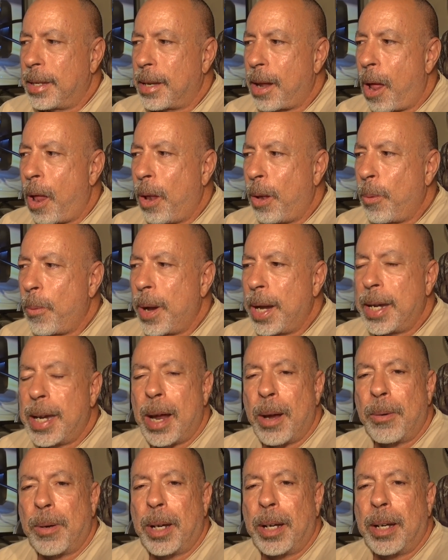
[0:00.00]
all the way
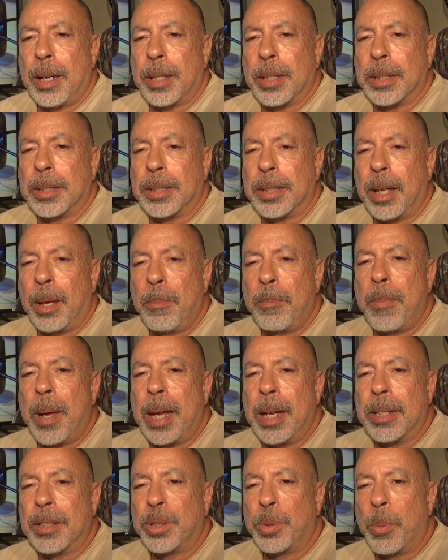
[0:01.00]
down into the sub
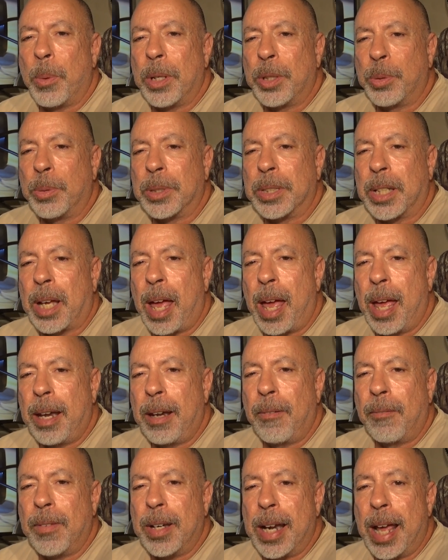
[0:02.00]
bass, which was
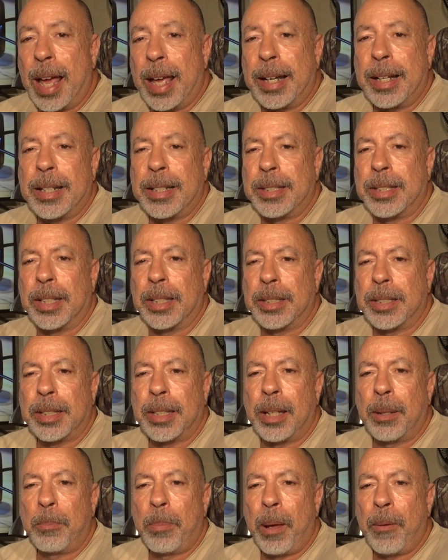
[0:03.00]
kind of
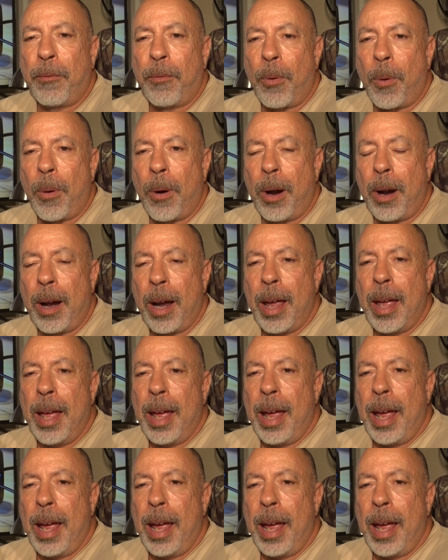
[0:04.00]
non-existent before.